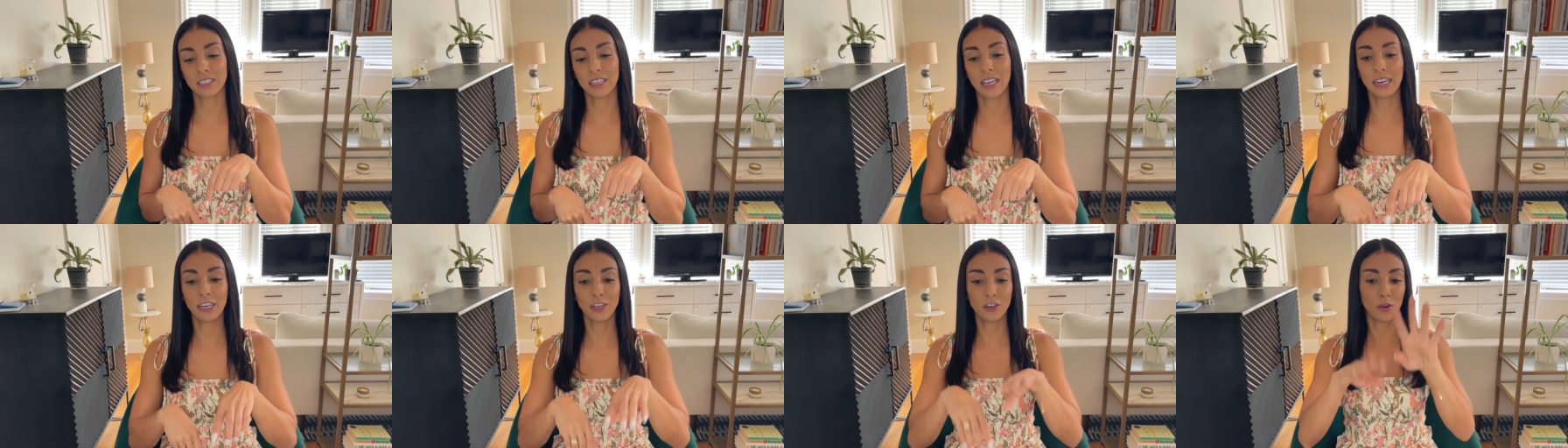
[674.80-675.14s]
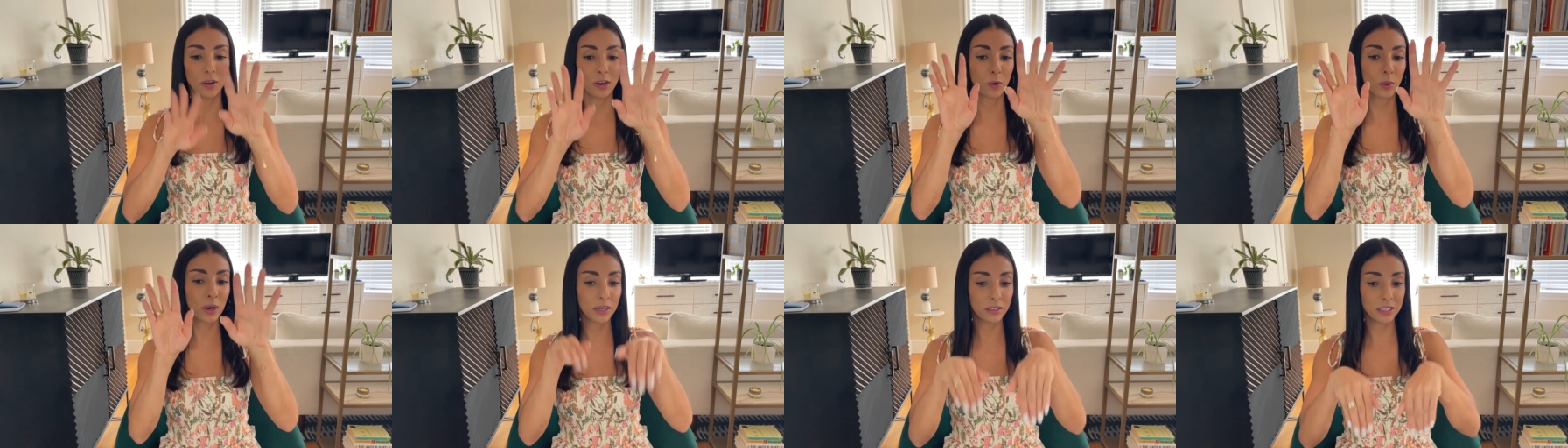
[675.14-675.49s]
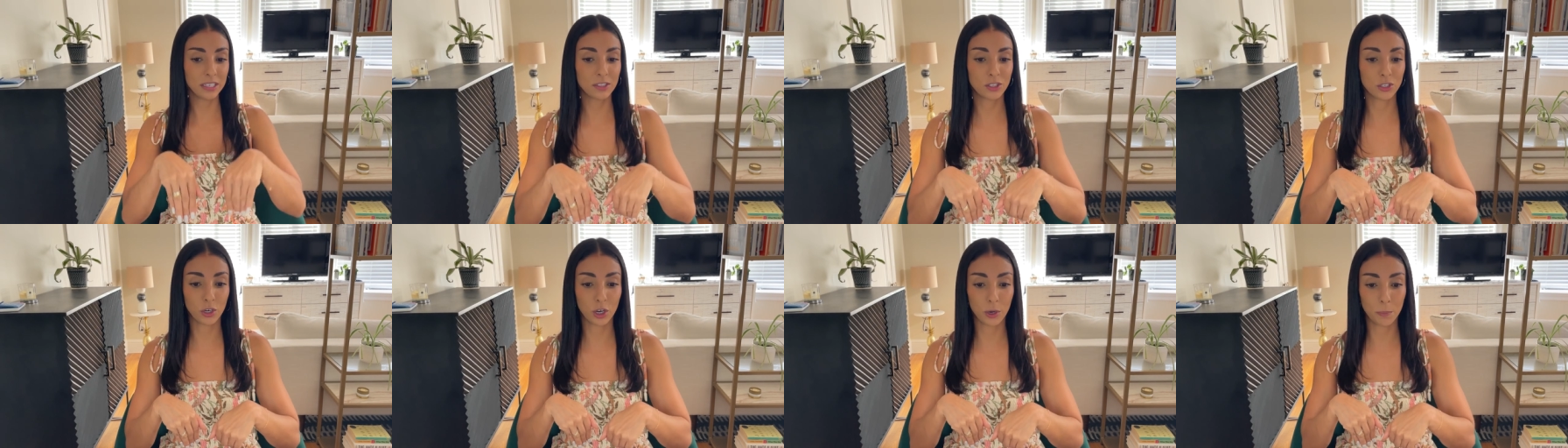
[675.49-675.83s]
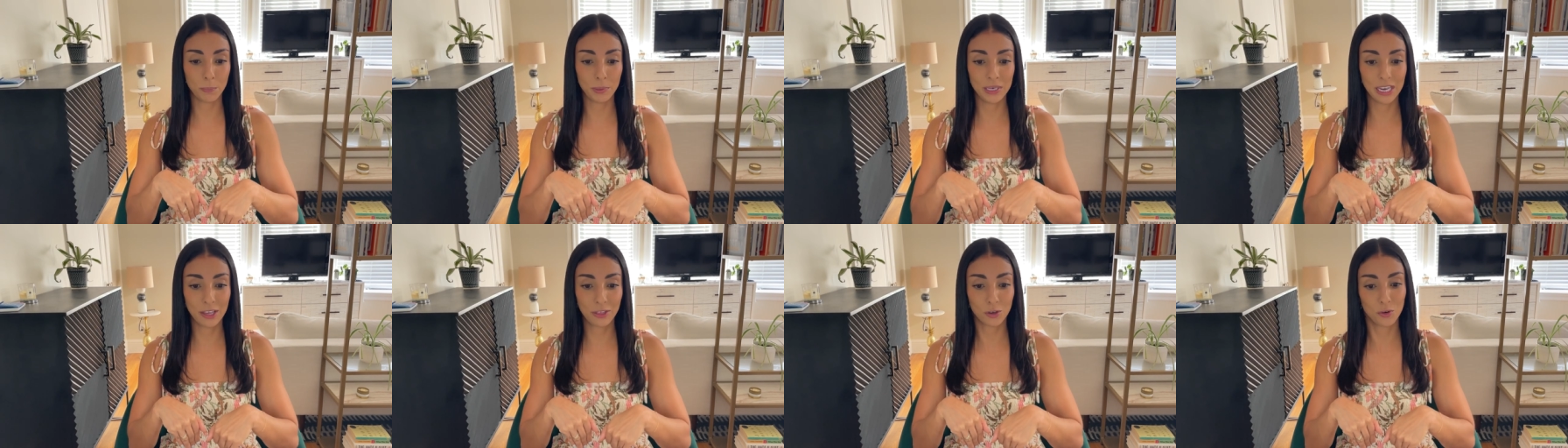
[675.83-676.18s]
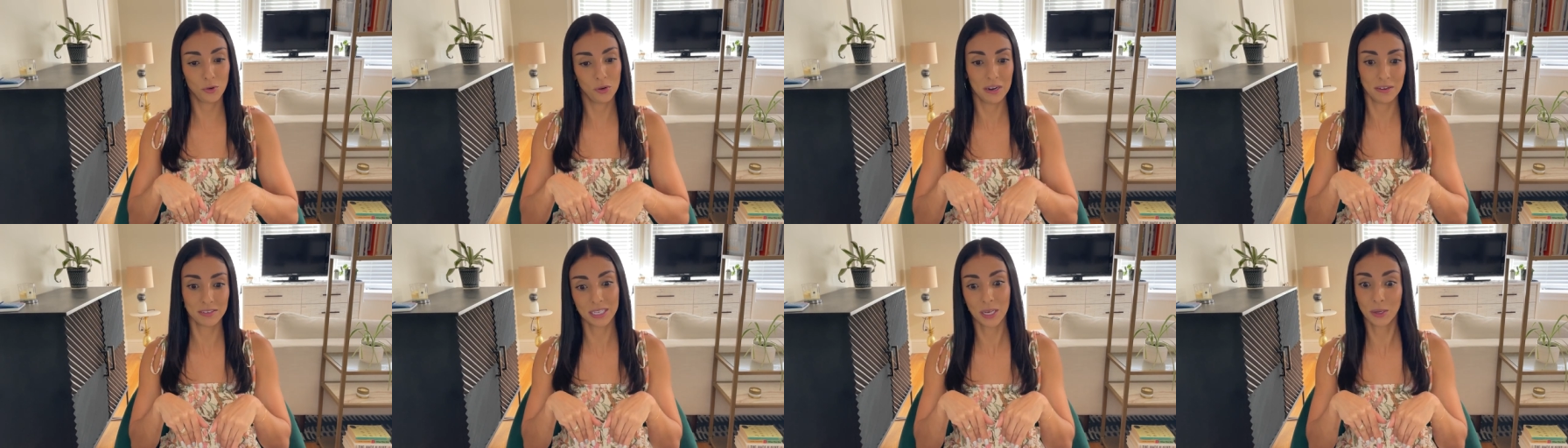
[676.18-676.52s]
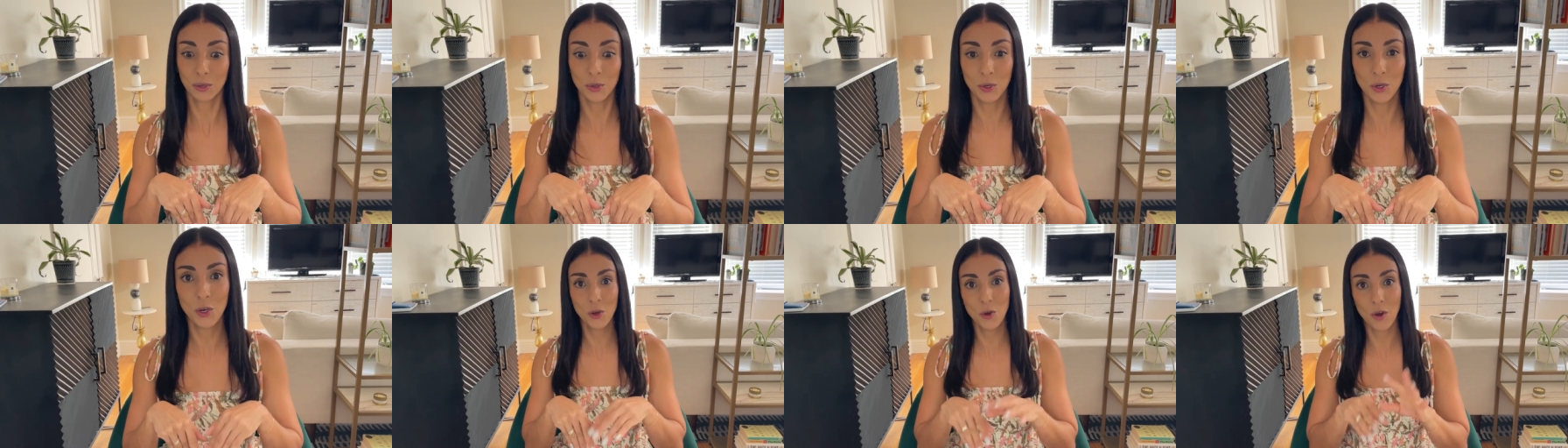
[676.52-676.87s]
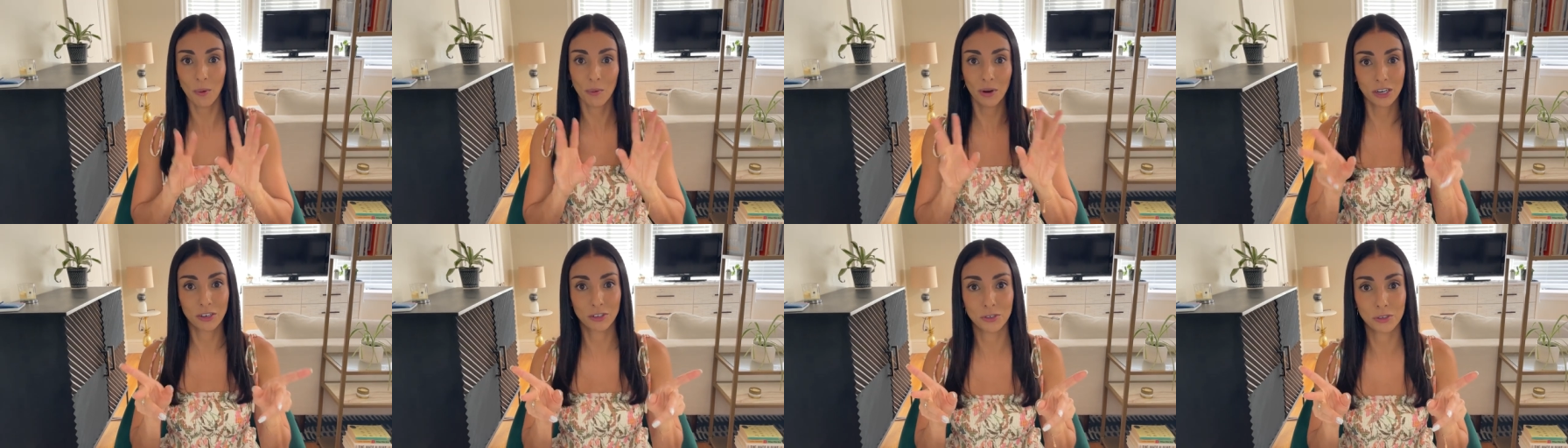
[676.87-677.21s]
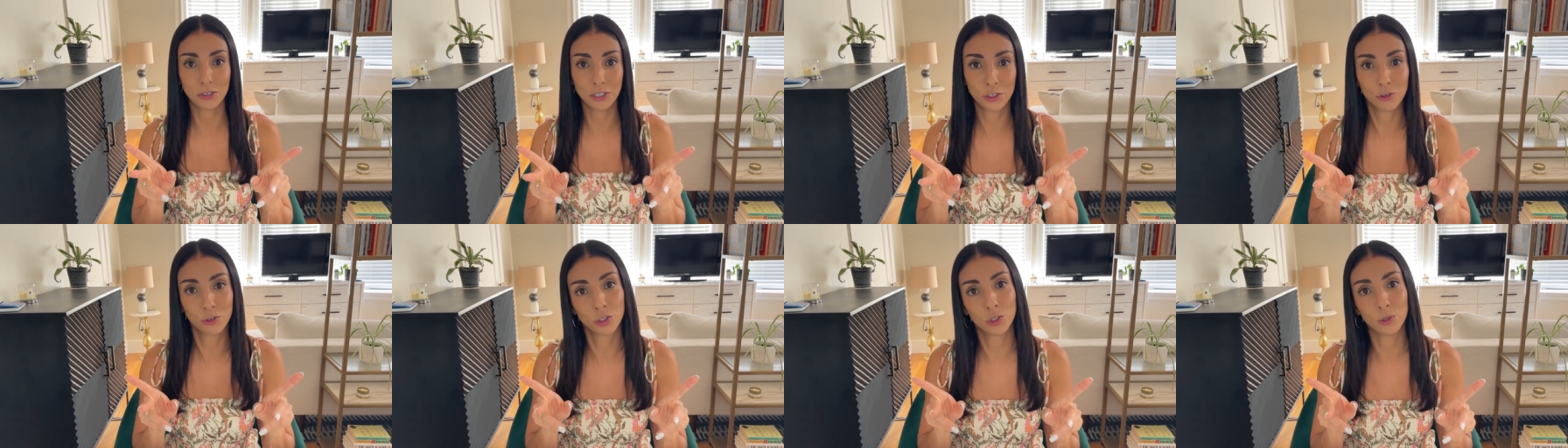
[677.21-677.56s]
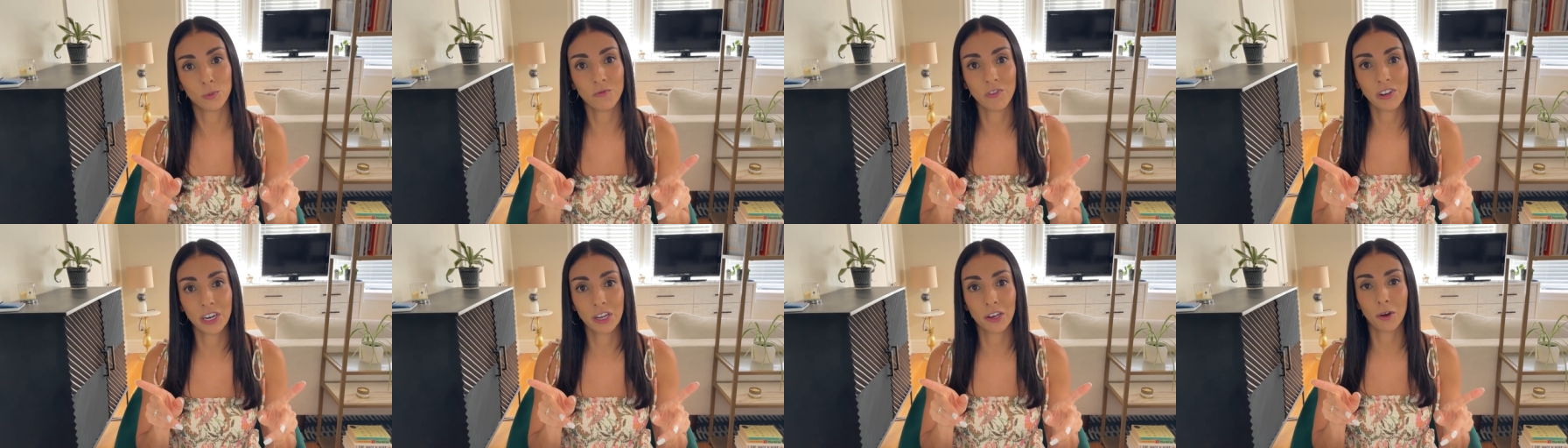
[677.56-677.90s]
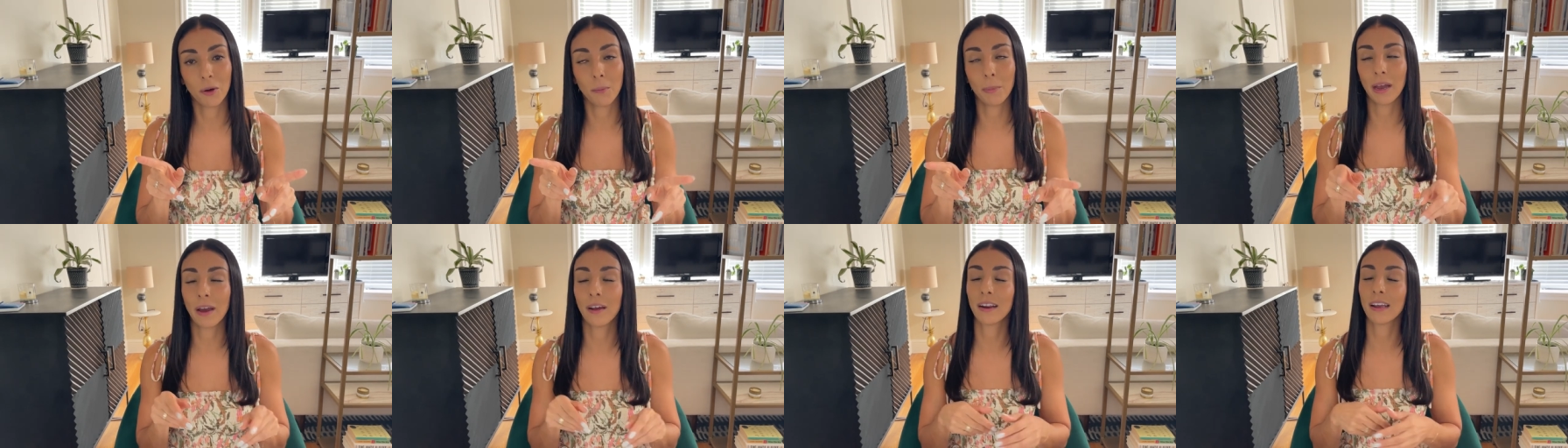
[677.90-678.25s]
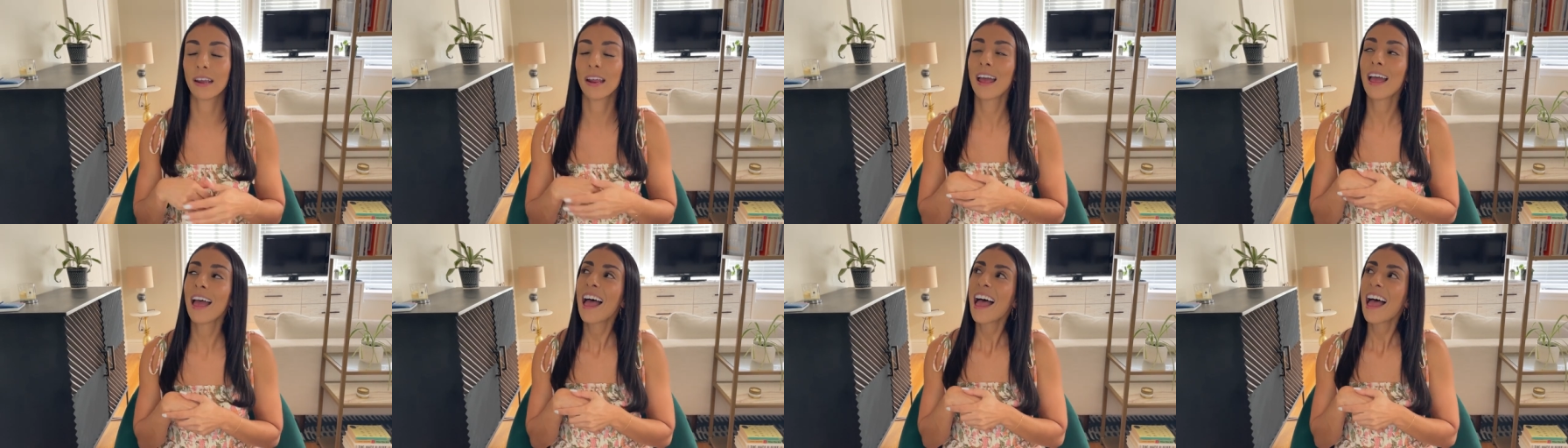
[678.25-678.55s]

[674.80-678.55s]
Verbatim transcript: line, you know, I quickly took a peek through and I was like, ooh, I want to do a YouTube video about it.